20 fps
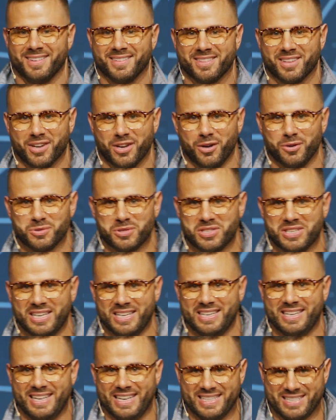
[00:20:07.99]
the goat
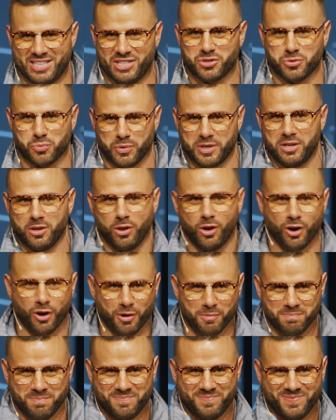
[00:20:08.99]
skin is his real arm.